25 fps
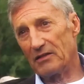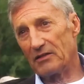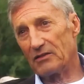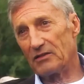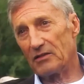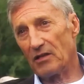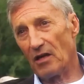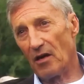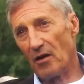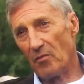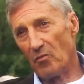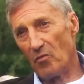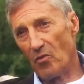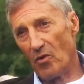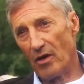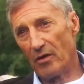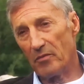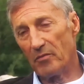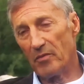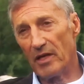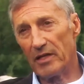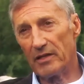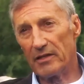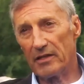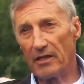
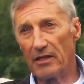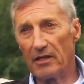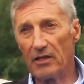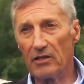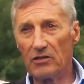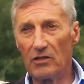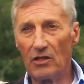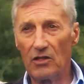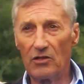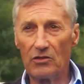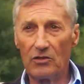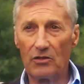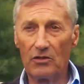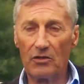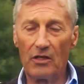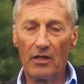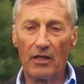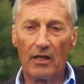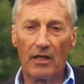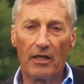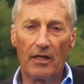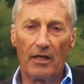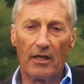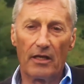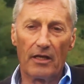Someone made the decision
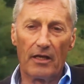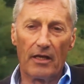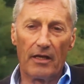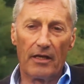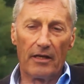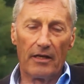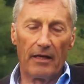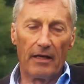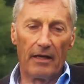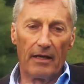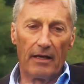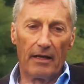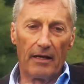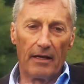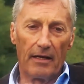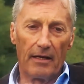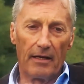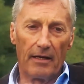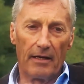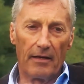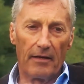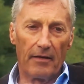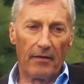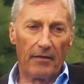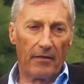
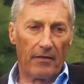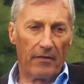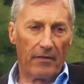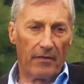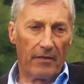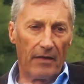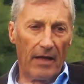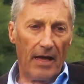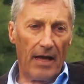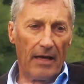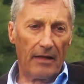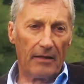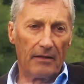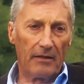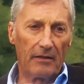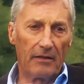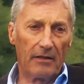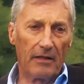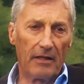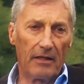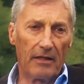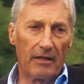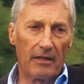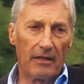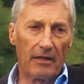that
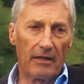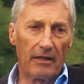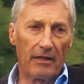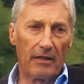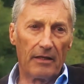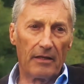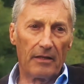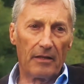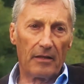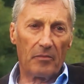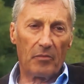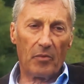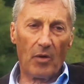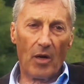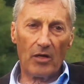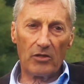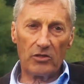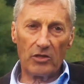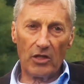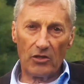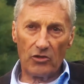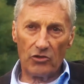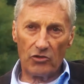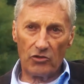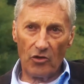the
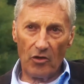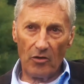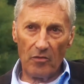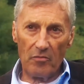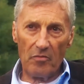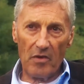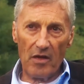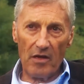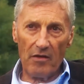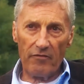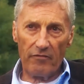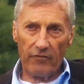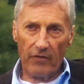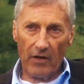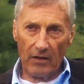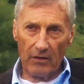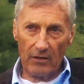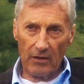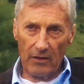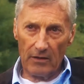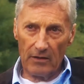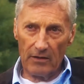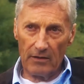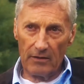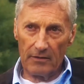project should be
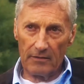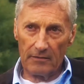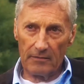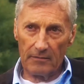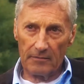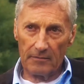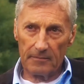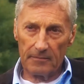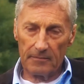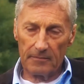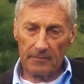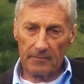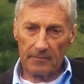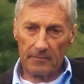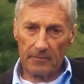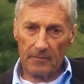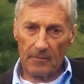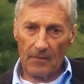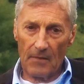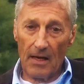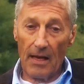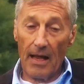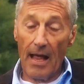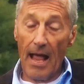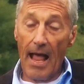funded
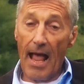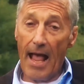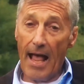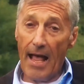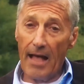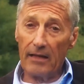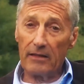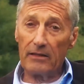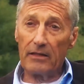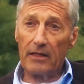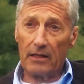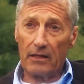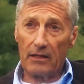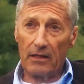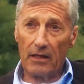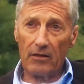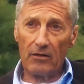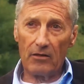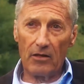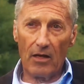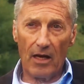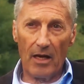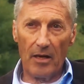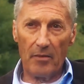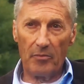and
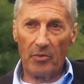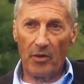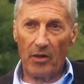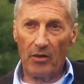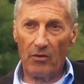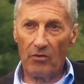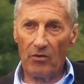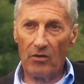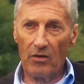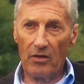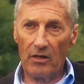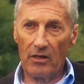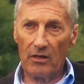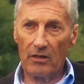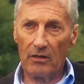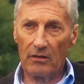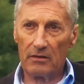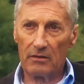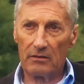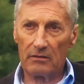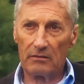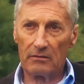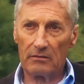declared high priority.